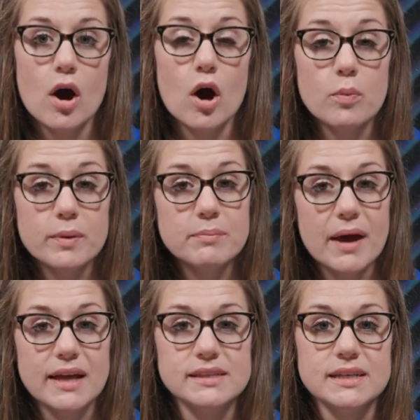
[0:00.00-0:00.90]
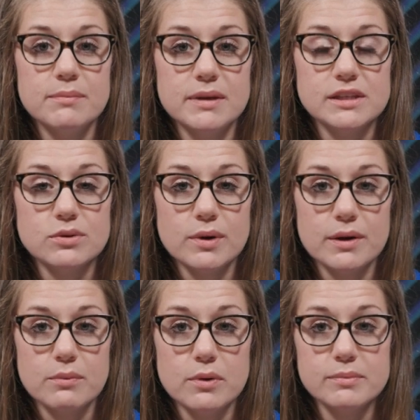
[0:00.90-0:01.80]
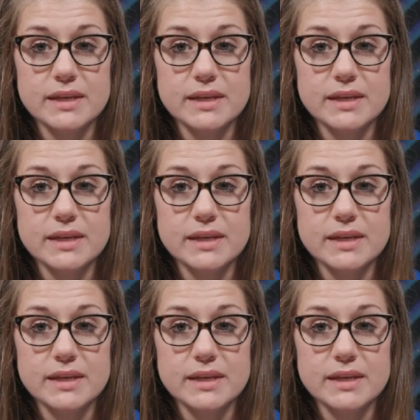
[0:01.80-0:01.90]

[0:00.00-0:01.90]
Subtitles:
Open pens can be stored at room